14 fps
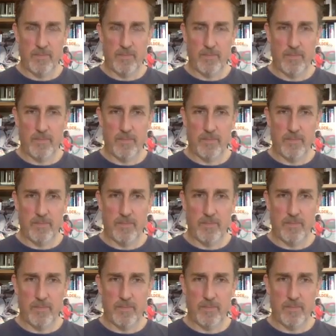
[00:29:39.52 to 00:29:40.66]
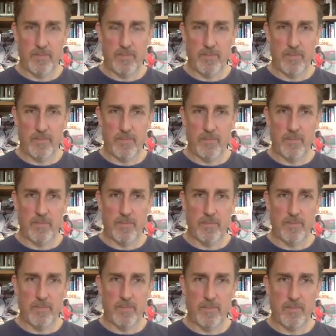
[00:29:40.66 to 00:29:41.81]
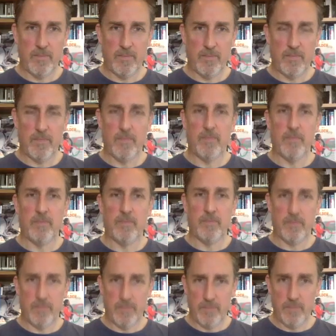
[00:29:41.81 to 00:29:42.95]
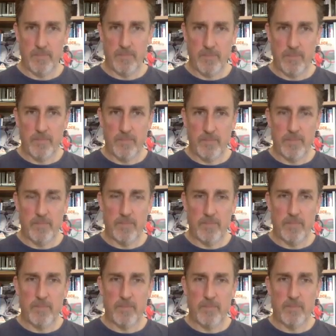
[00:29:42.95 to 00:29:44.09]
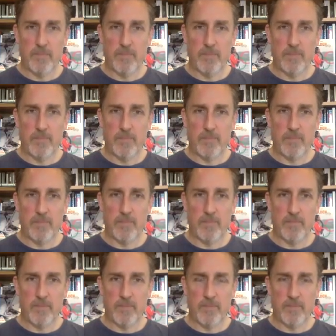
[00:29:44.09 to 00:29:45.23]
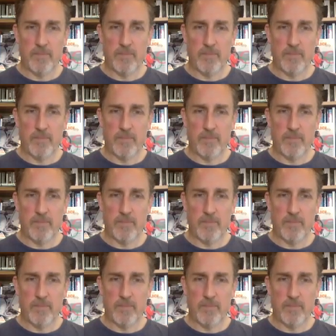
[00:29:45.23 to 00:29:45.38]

(silent)